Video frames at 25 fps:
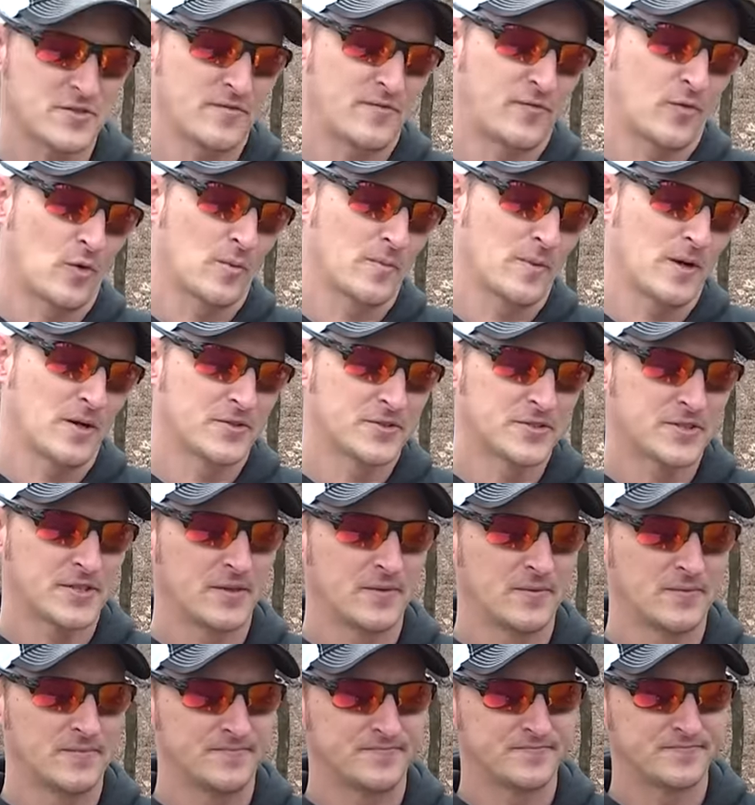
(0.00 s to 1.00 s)
and foremost,
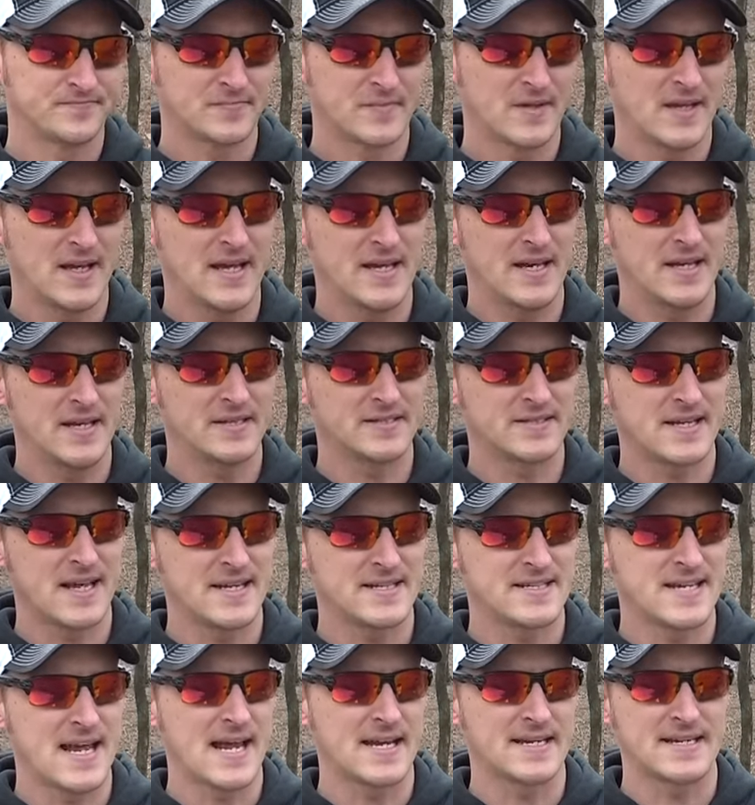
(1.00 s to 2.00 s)
it is a
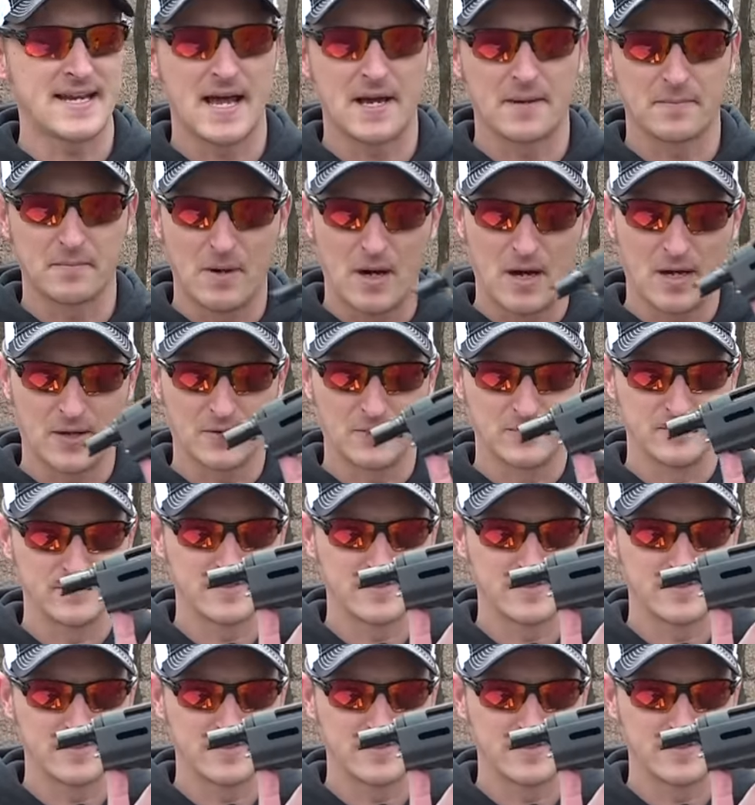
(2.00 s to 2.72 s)
takedown model.